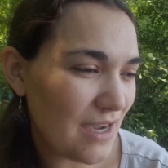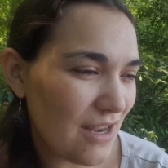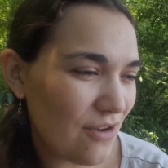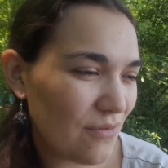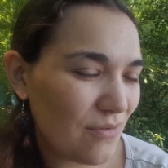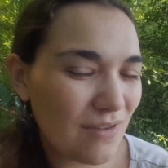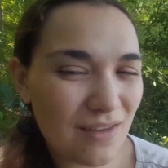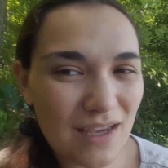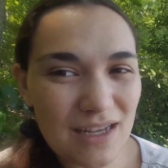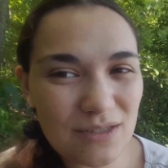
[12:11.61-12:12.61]
I
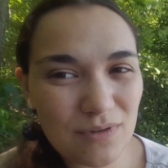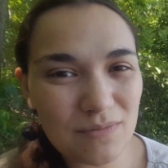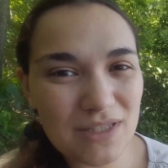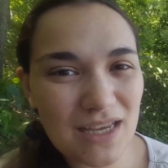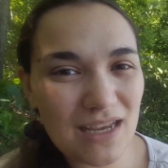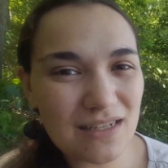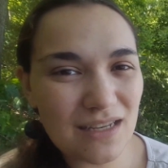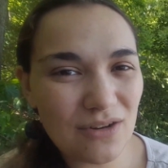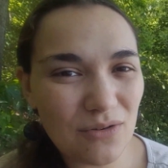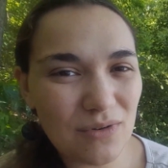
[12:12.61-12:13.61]
guess what I'm saying is
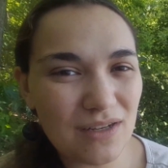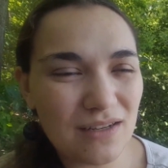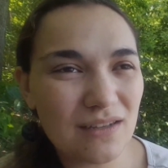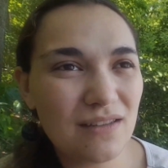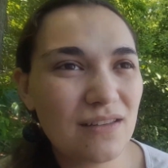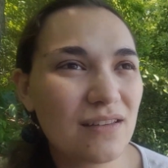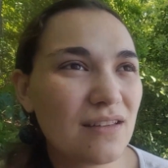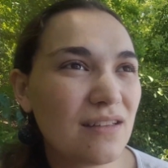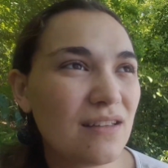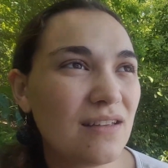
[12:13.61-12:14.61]
I don't want to
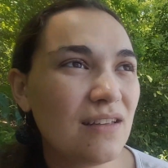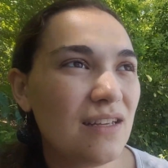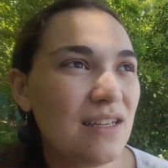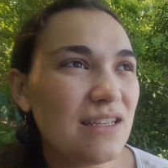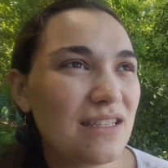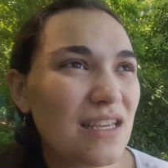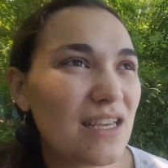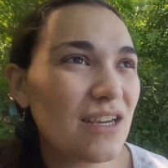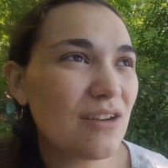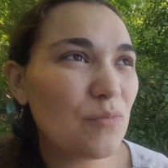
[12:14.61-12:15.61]
sit
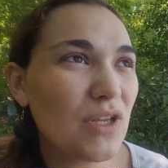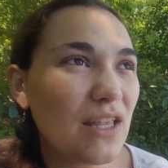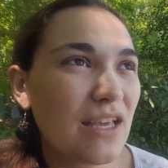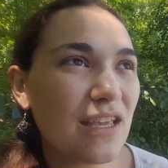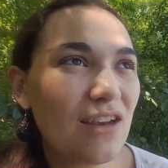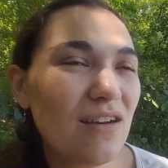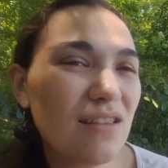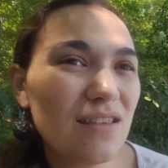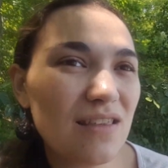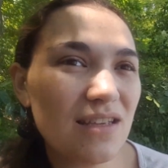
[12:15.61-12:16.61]
here and be like, here are
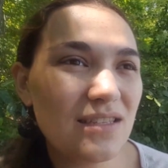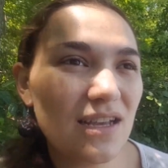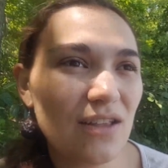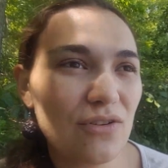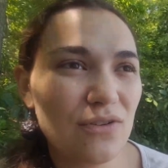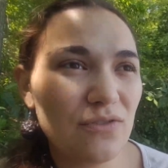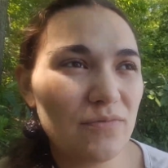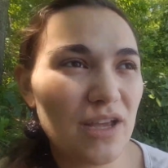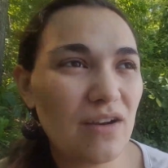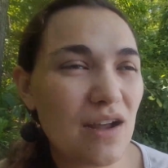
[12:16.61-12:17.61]
the things I learned from
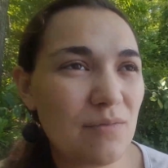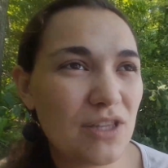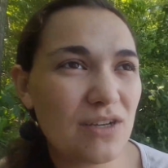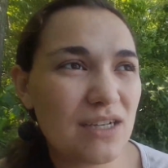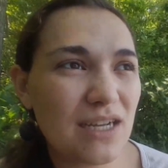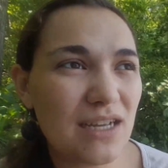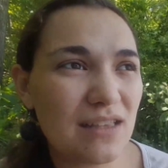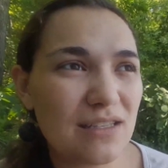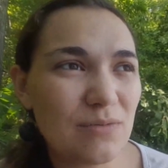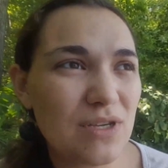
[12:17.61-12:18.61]
my grandmother dying
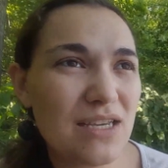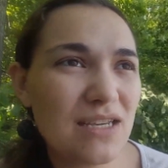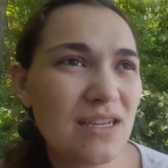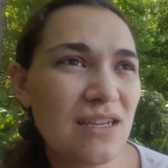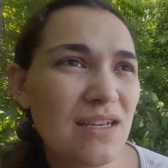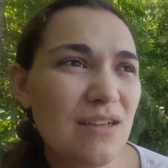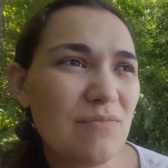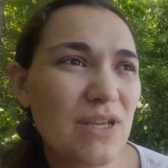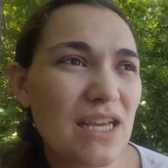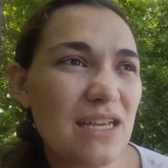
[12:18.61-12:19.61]
this week,
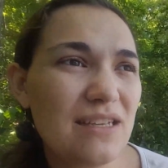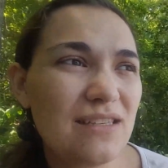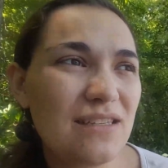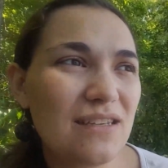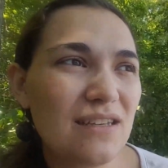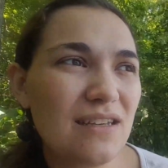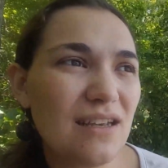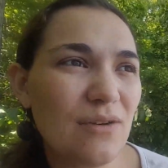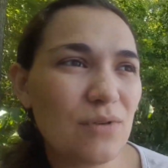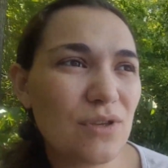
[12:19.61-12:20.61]
because
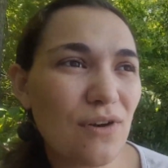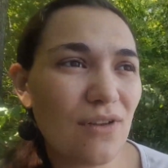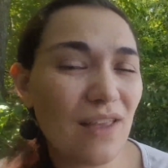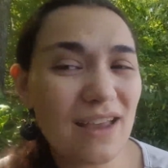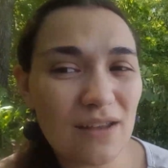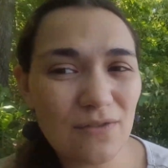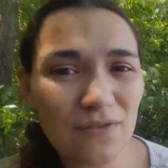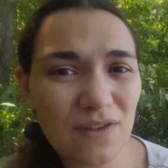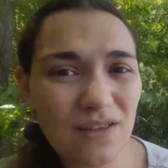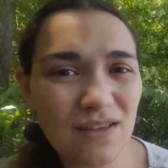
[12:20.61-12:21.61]
it was her life,
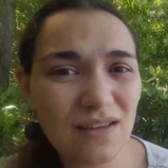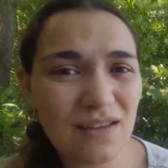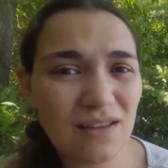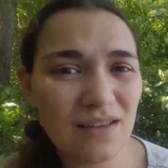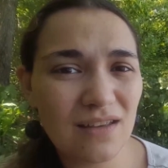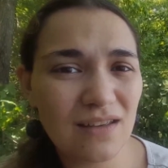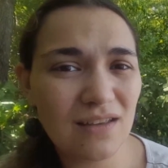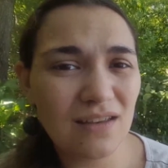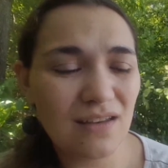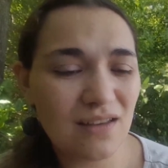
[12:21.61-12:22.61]

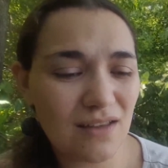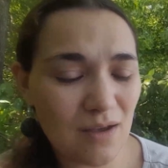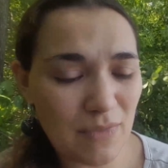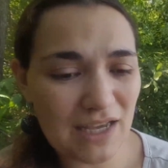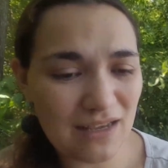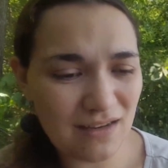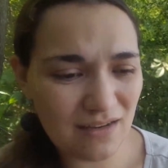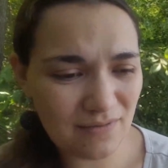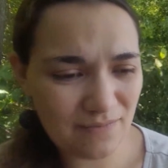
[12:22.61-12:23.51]
not mine.